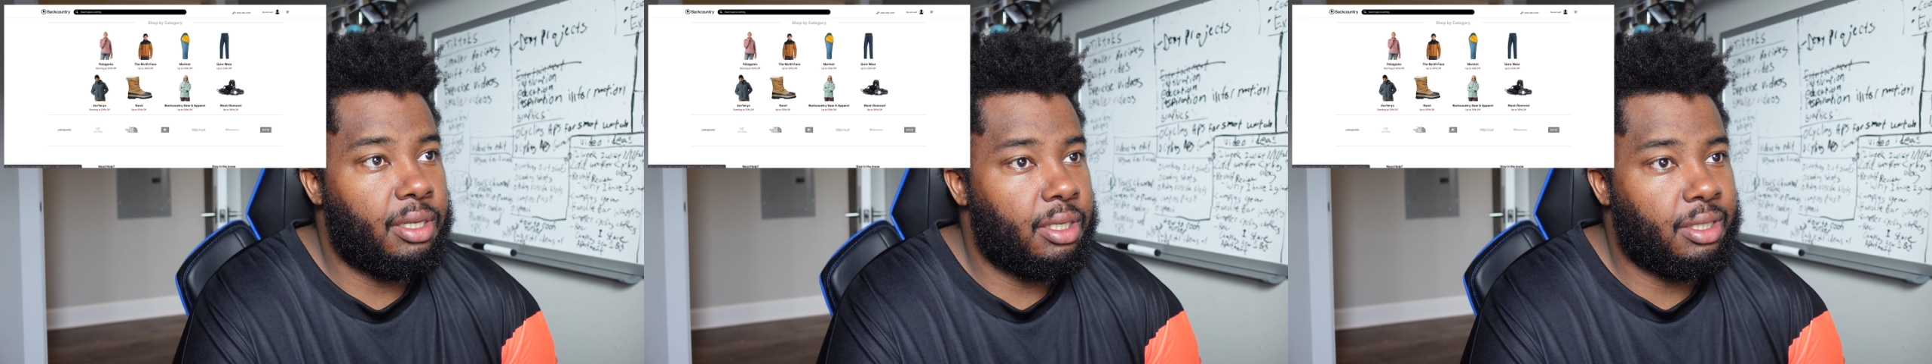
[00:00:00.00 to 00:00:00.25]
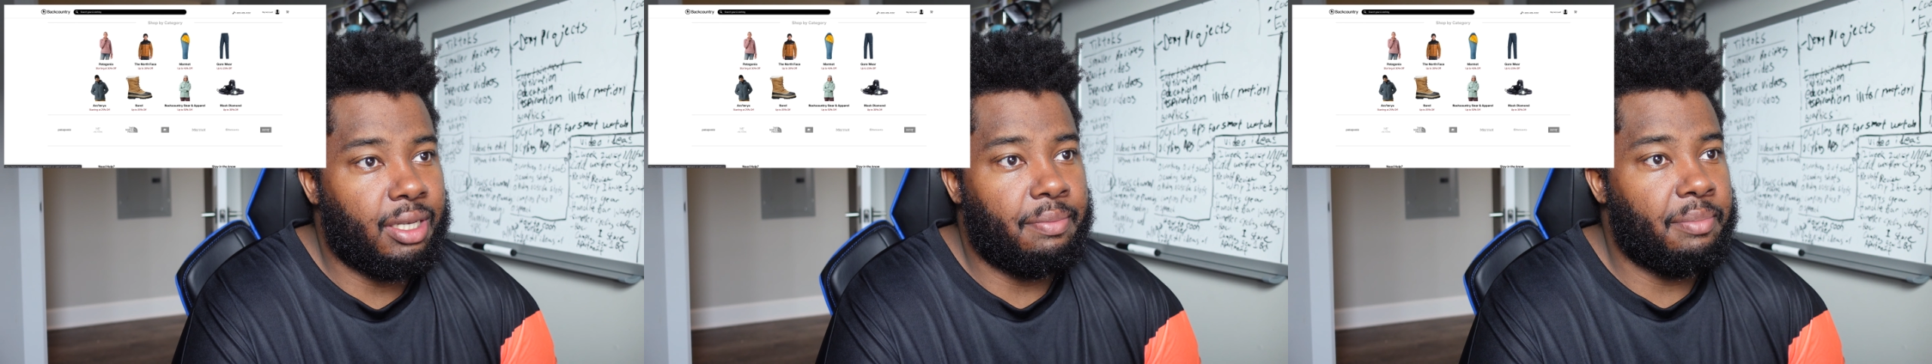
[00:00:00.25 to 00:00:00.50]

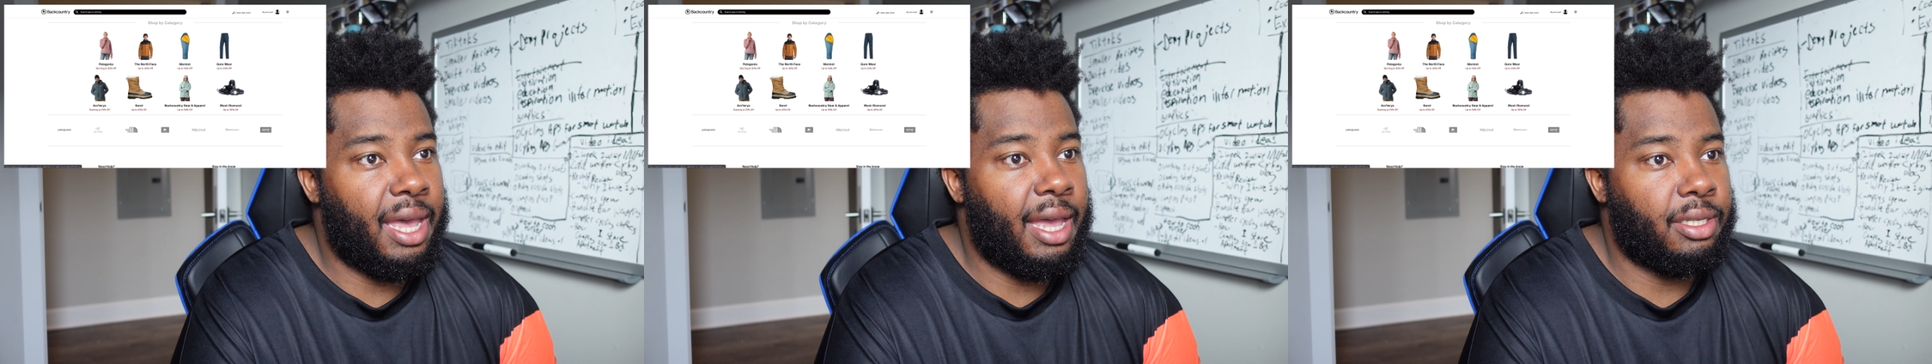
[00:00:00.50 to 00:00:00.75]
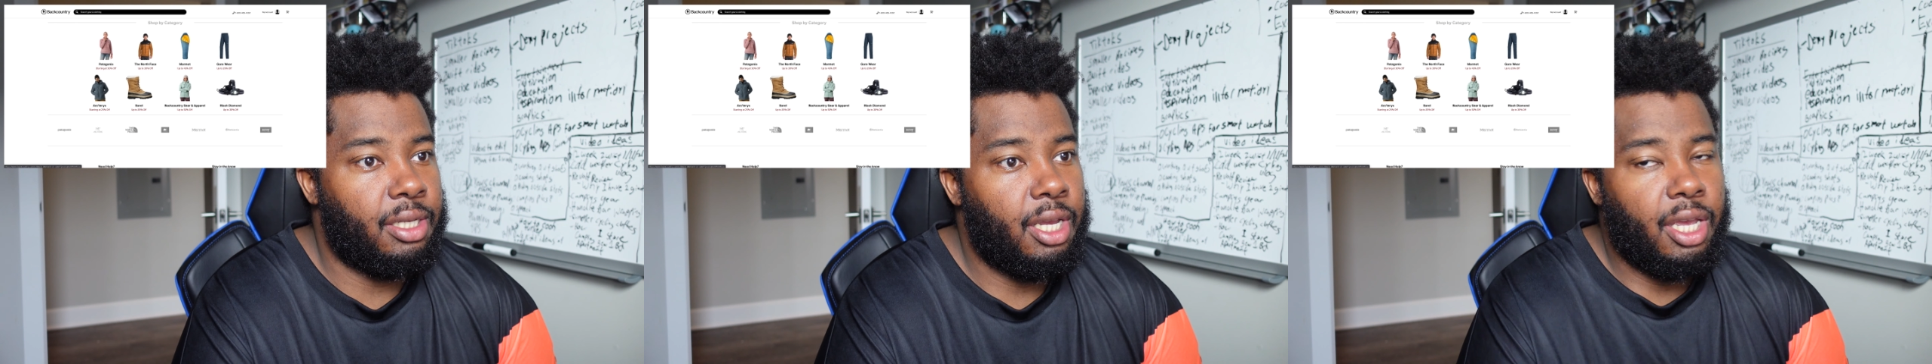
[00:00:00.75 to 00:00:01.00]
sleeping
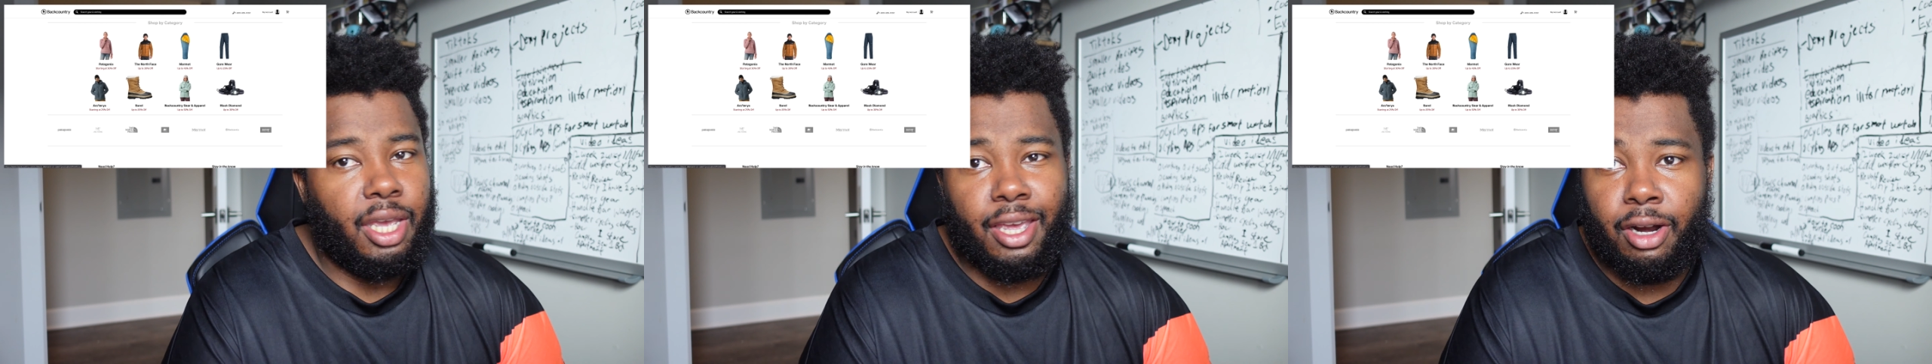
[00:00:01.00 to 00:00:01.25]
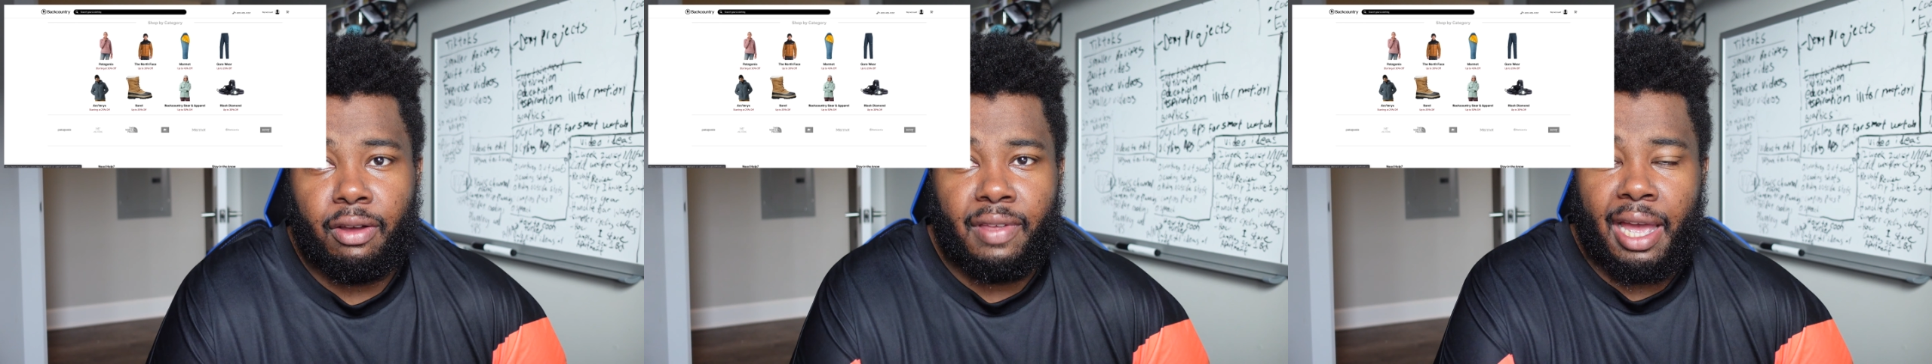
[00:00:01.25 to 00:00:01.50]
bags,
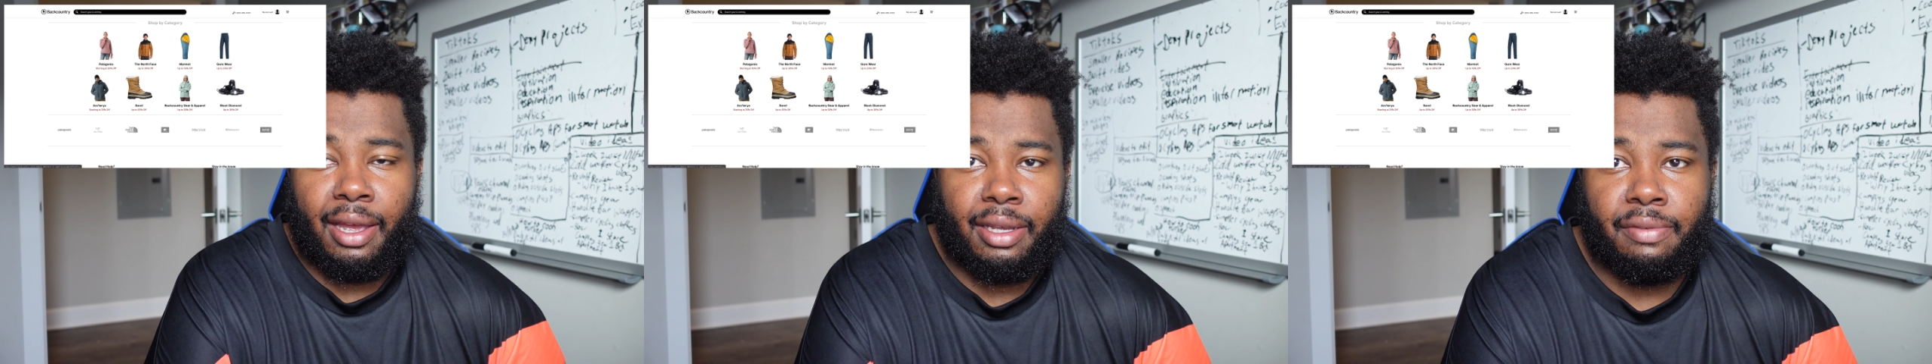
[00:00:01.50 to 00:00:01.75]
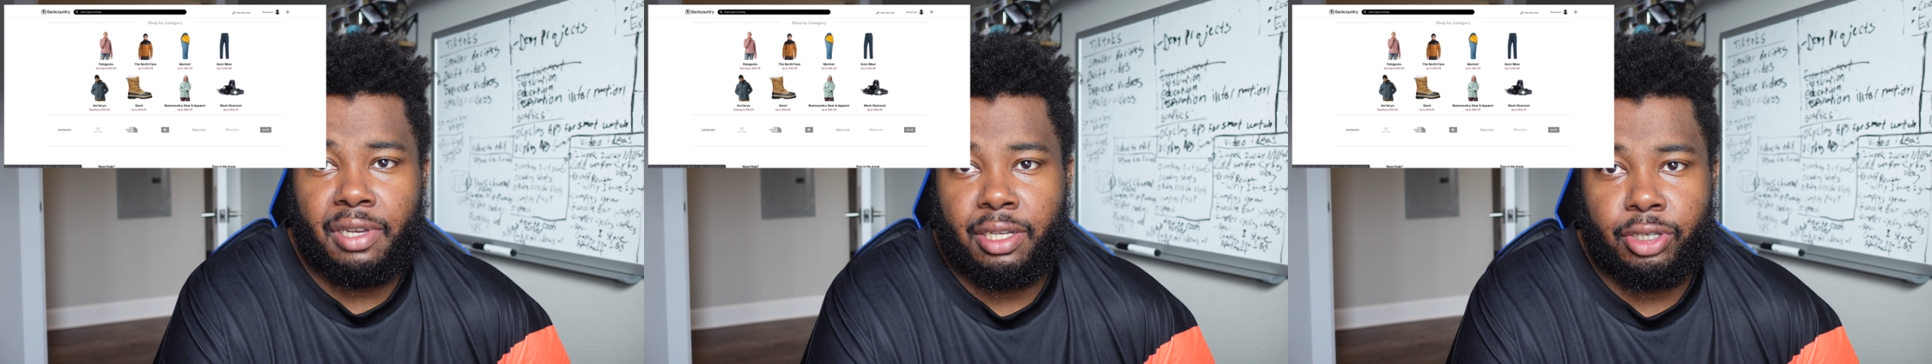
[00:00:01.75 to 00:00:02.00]
and all that
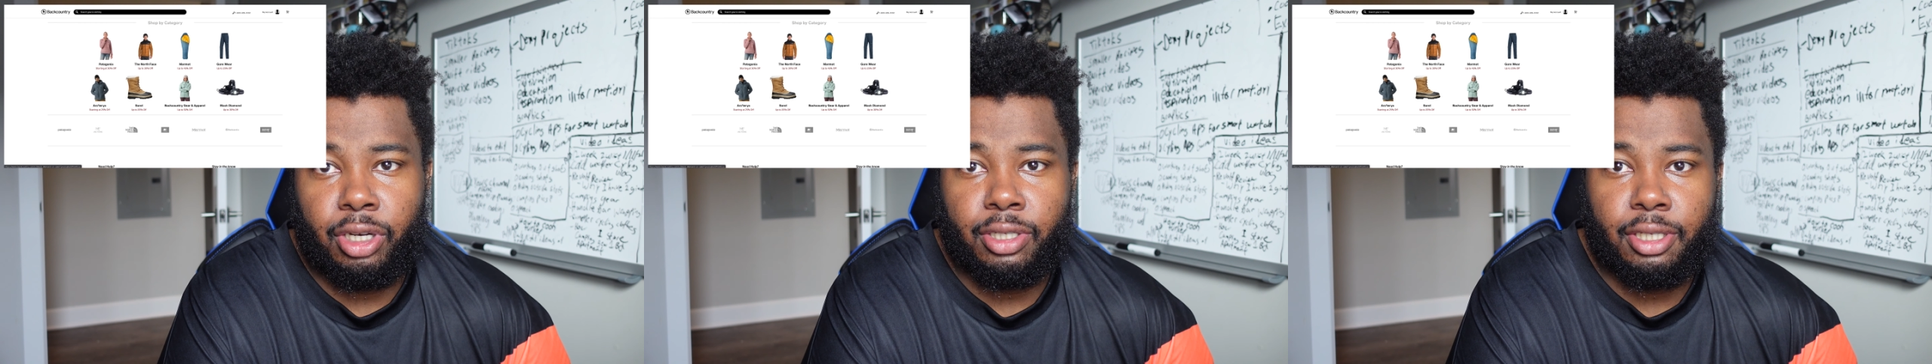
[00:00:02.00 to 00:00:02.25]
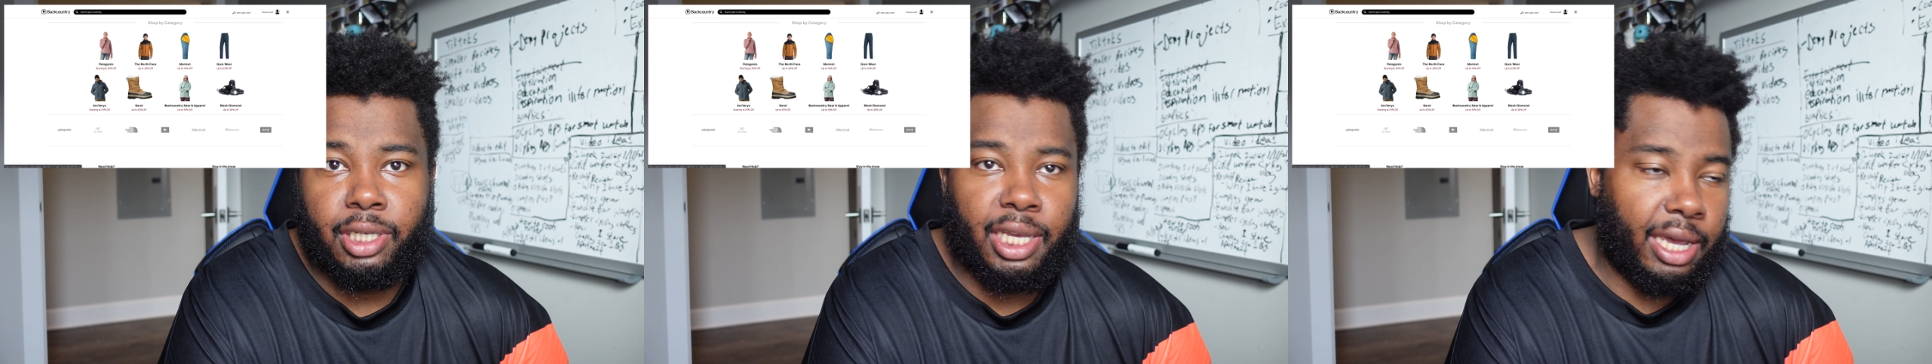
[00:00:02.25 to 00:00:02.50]
if you guys are also into